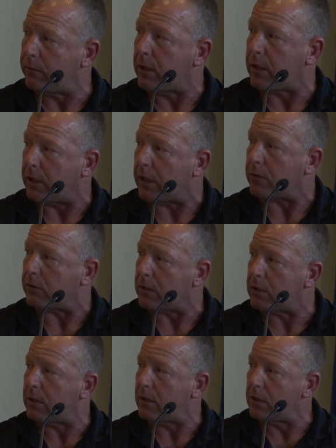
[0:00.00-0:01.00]
very
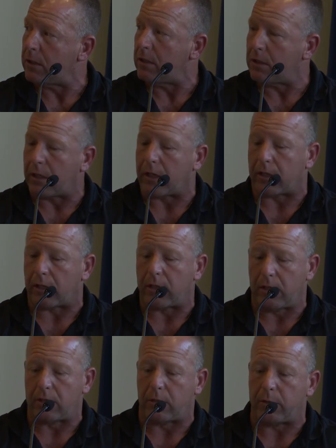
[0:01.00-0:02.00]
dangerous, and
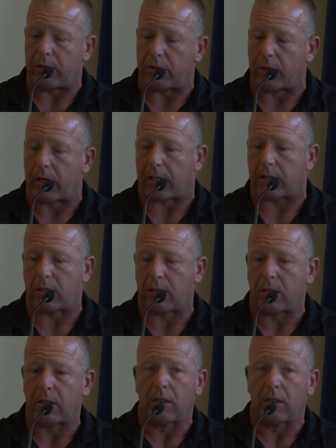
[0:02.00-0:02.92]
it needs to be addressed.